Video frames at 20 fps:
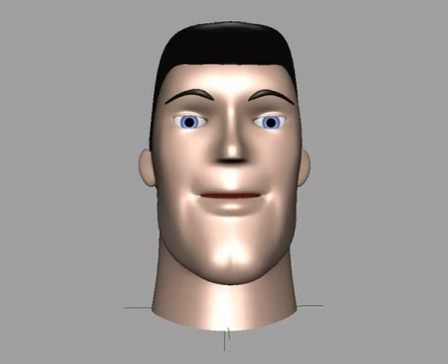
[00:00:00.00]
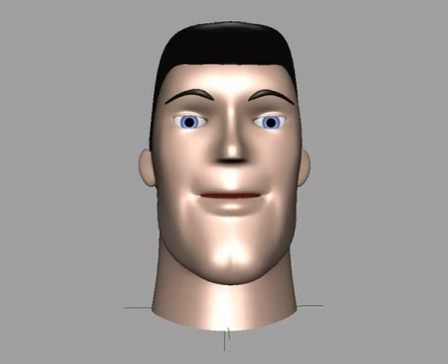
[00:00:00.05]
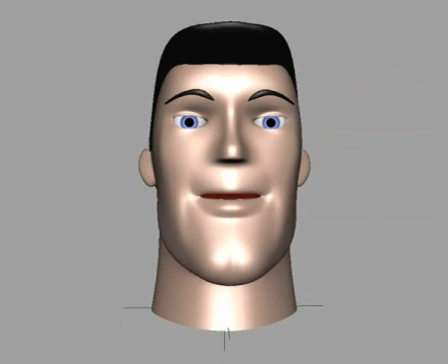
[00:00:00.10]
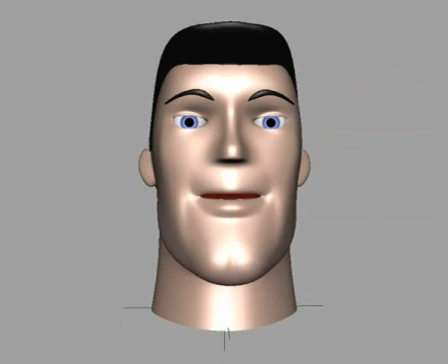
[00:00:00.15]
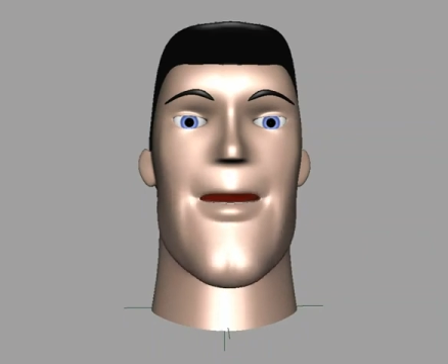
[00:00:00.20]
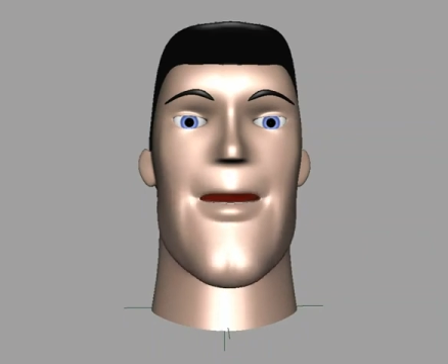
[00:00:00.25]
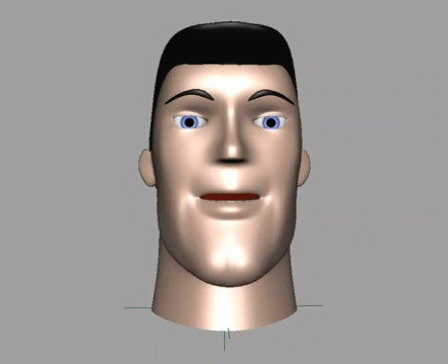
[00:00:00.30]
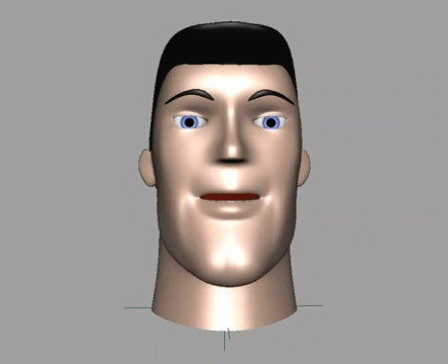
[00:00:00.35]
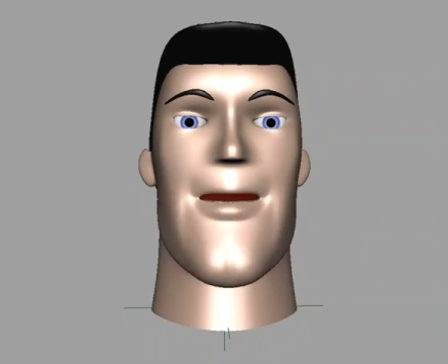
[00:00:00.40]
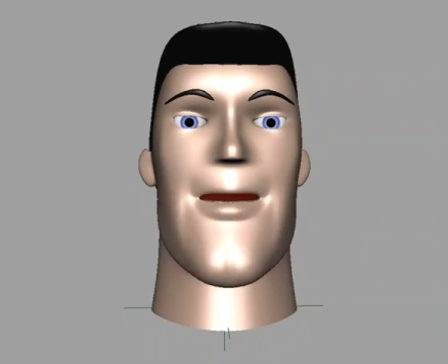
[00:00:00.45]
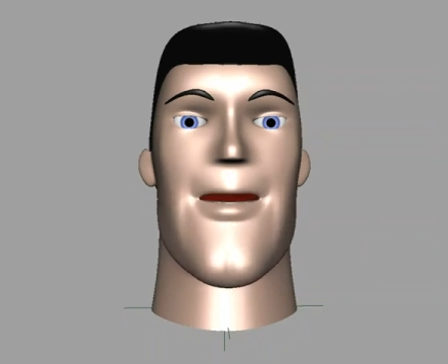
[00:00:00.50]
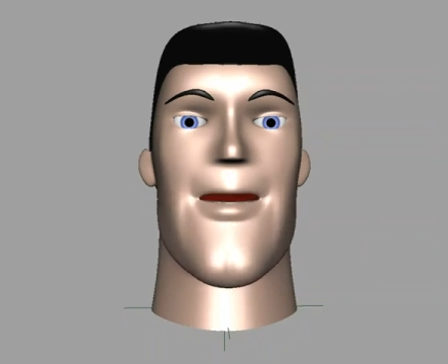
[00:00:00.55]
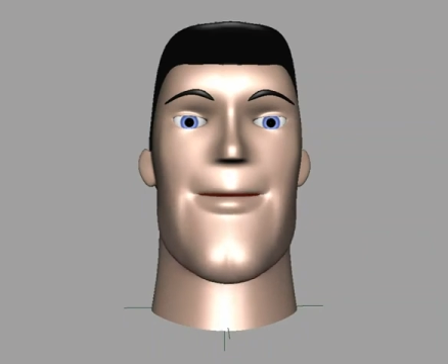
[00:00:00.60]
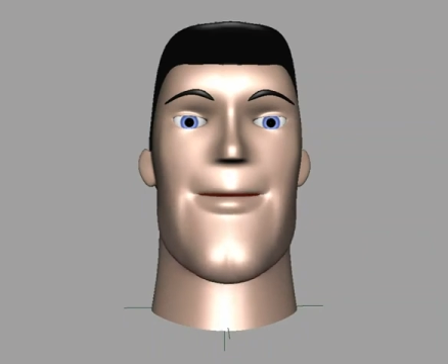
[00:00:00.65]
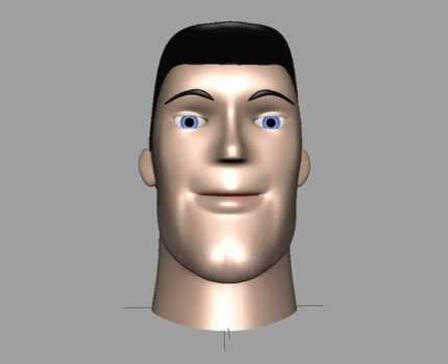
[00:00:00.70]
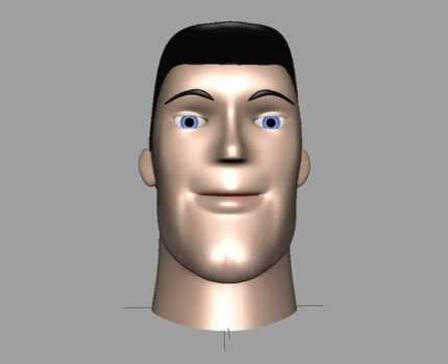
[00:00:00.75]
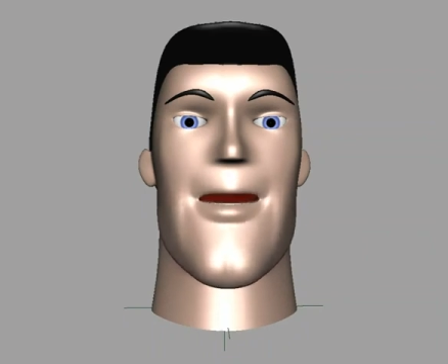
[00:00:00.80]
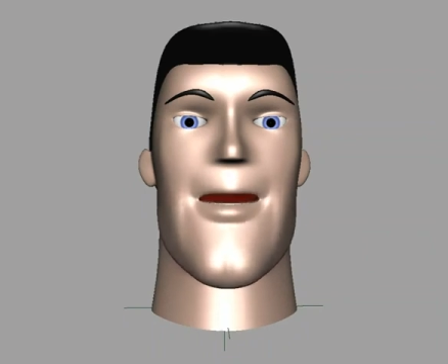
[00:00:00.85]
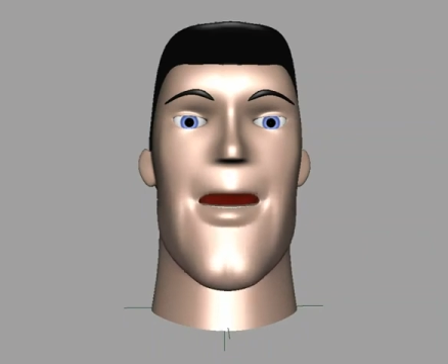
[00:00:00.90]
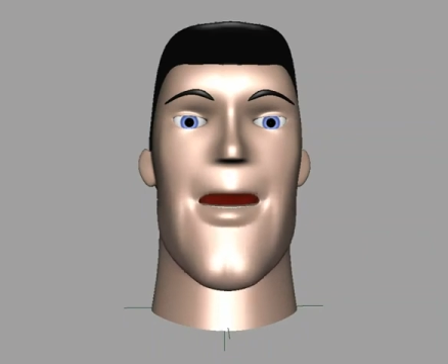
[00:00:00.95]
Let's finish up
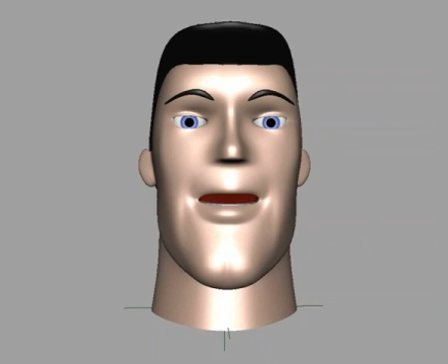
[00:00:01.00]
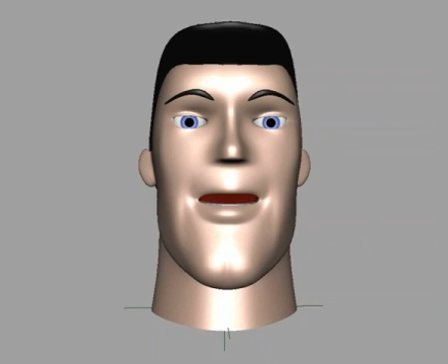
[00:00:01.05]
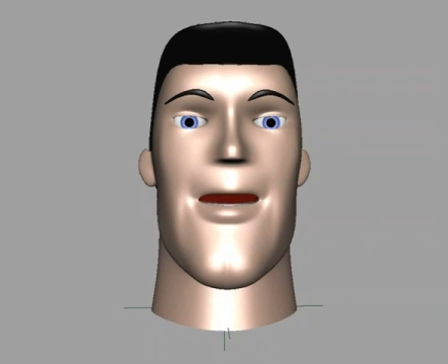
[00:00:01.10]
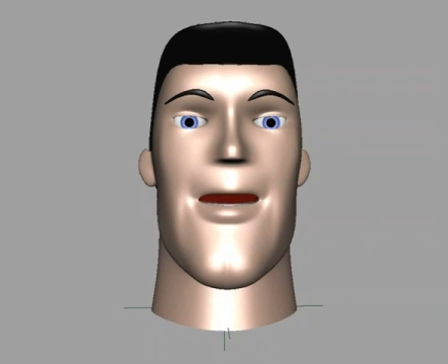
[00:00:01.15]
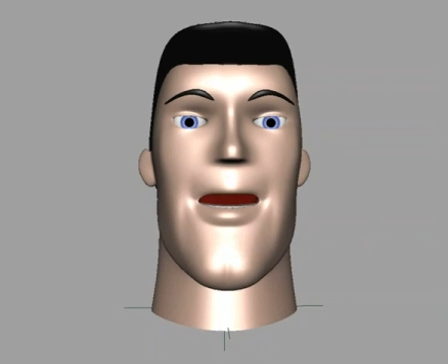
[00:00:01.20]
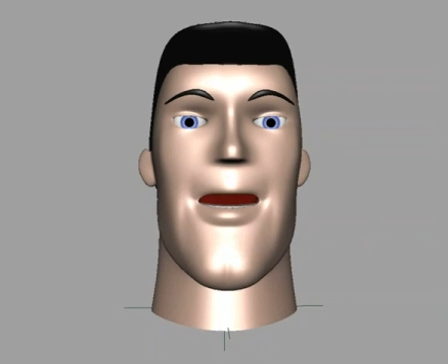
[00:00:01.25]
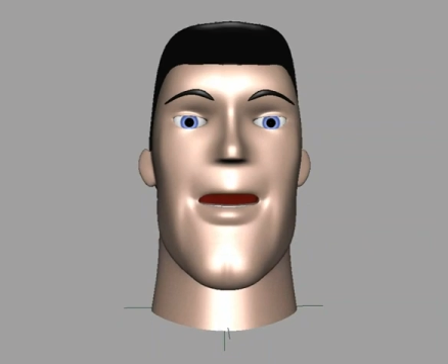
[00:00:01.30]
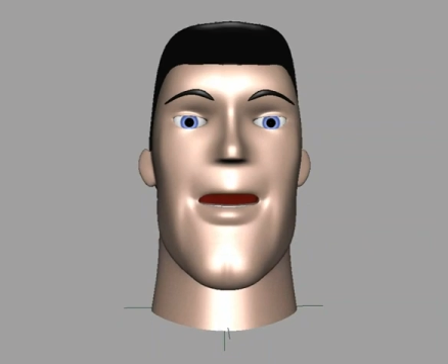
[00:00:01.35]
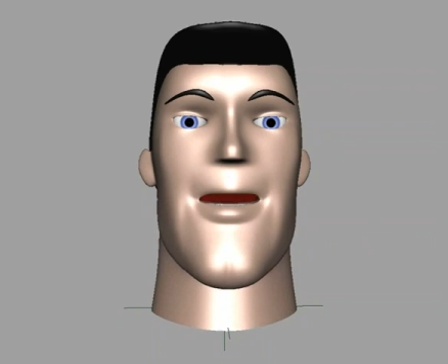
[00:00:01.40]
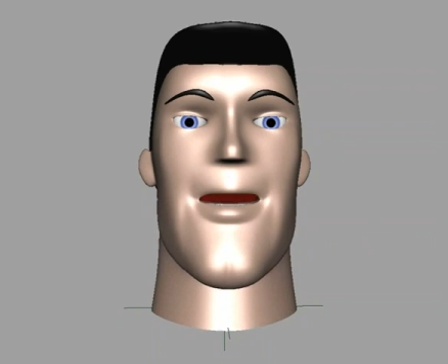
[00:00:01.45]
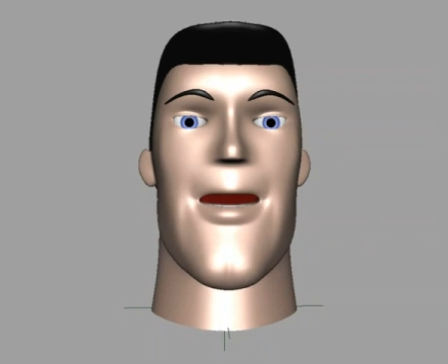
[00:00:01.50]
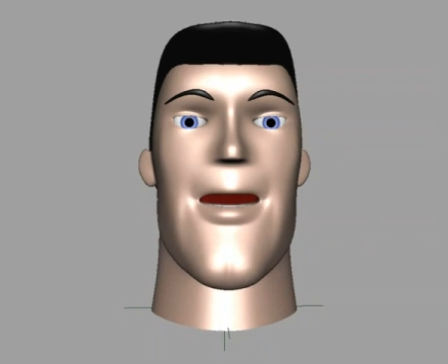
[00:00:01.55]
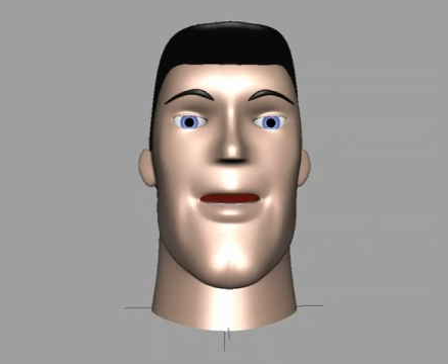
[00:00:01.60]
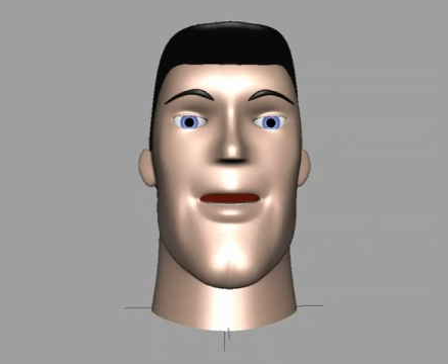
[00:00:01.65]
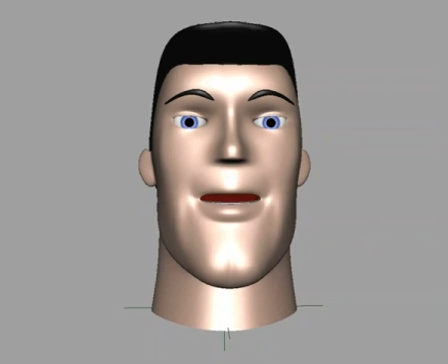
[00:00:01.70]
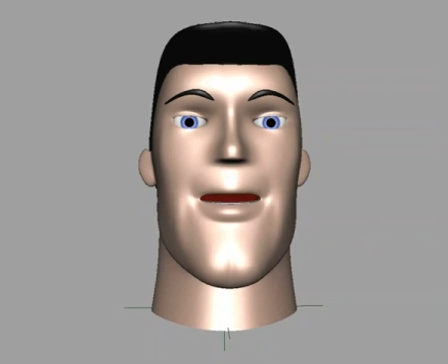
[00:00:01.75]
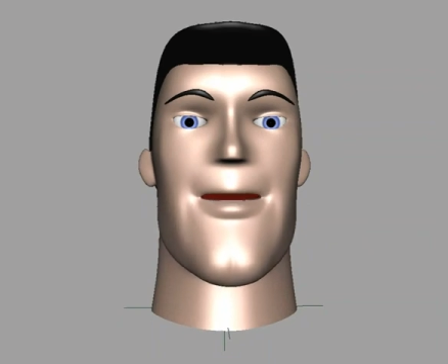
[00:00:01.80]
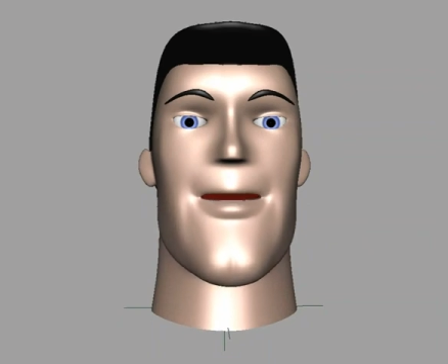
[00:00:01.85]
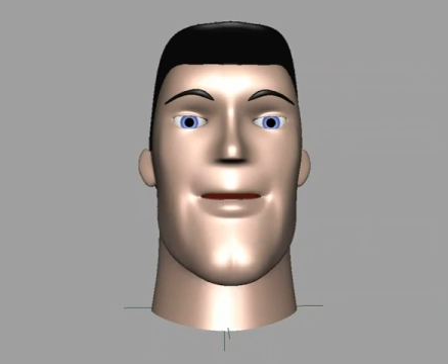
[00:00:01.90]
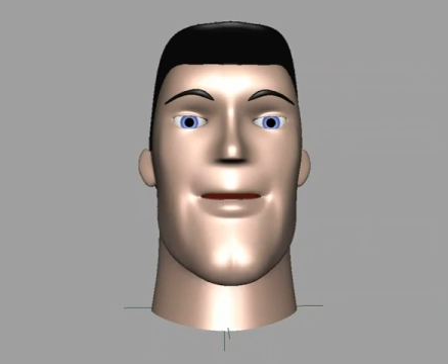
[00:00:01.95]
the jaw's translate
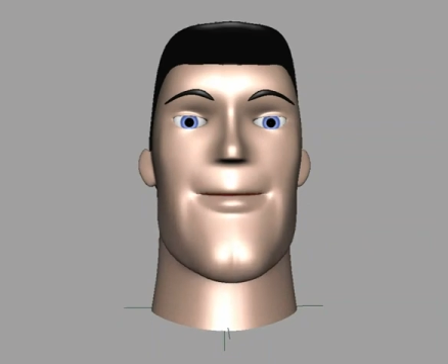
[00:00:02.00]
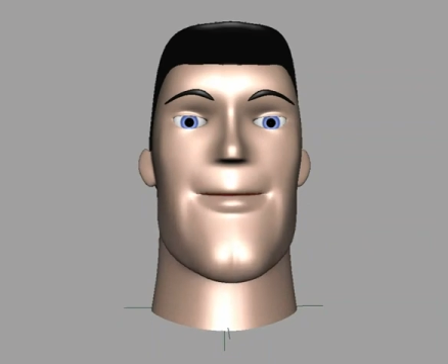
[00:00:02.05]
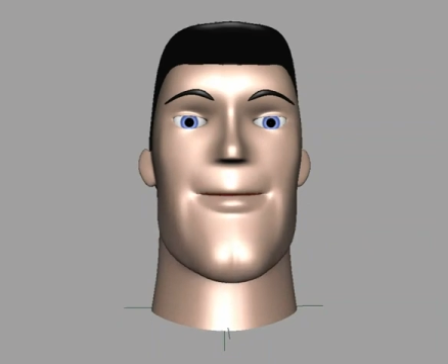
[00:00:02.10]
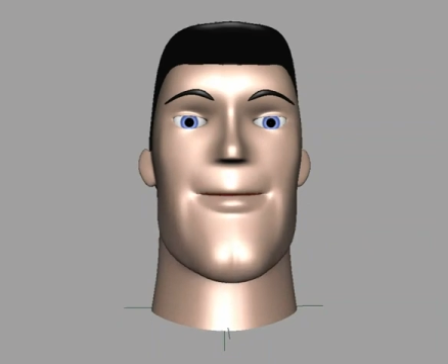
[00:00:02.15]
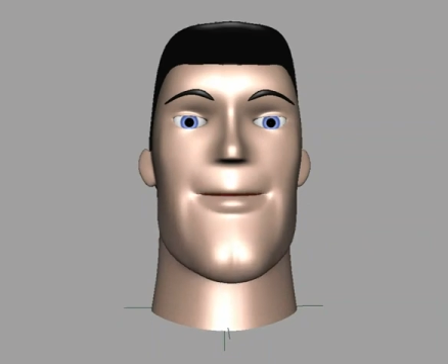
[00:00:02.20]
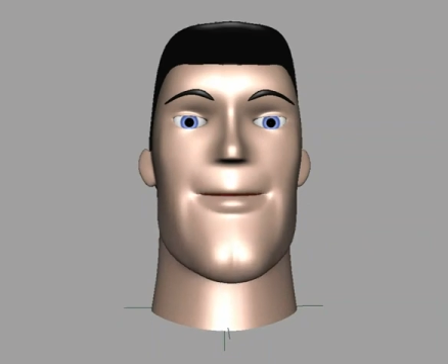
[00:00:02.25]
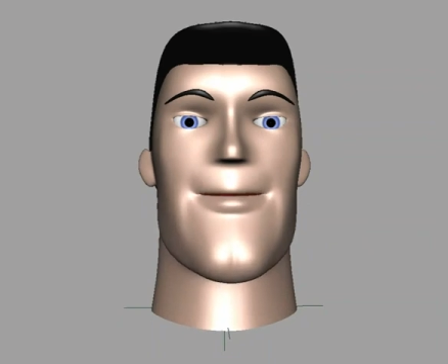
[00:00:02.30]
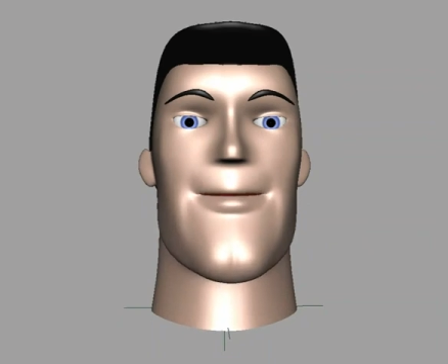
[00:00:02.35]
X movement.